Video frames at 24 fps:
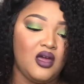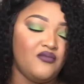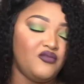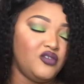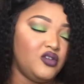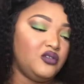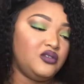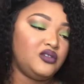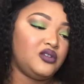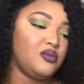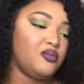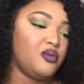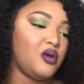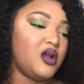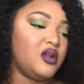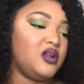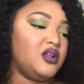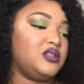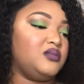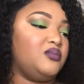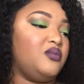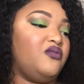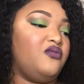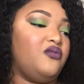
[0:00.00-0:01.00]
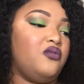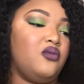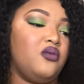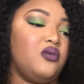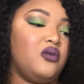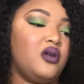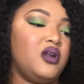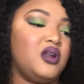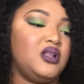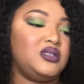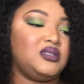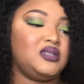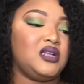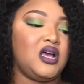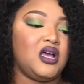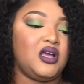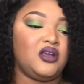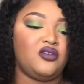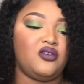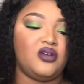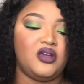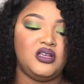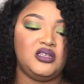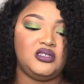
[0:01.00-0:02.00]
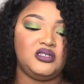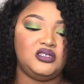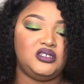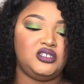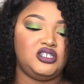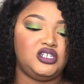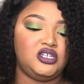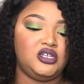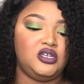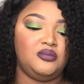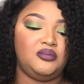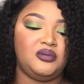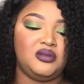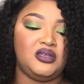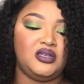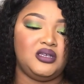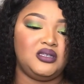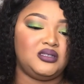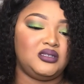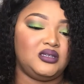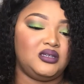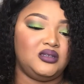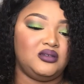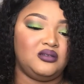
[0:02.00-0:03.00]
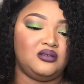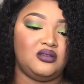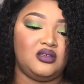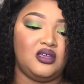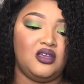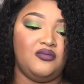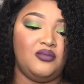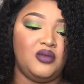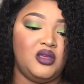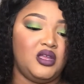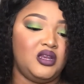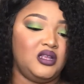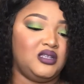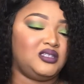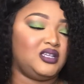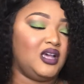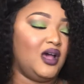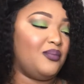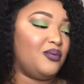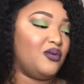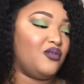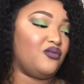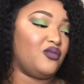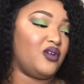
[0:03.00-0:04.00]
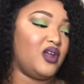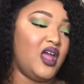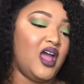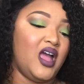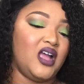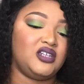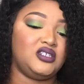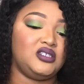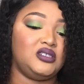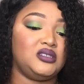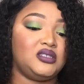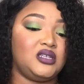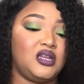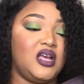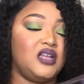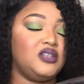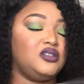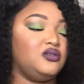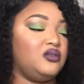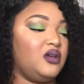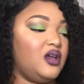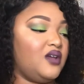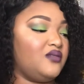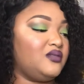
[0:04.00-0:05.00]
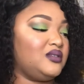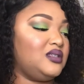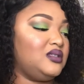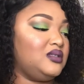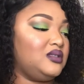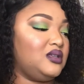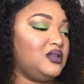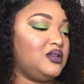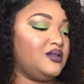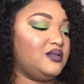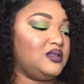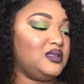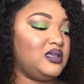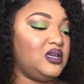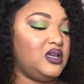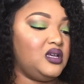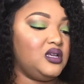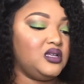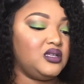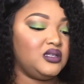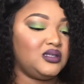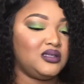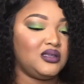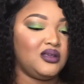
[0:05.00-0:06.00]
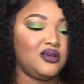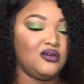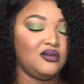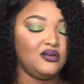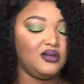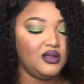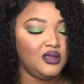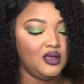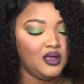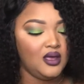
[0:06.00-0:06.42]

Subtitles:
I've used their products before and it's not crazy cheap. It doesn't give me any type of reactions, and I do have sensitive skin. So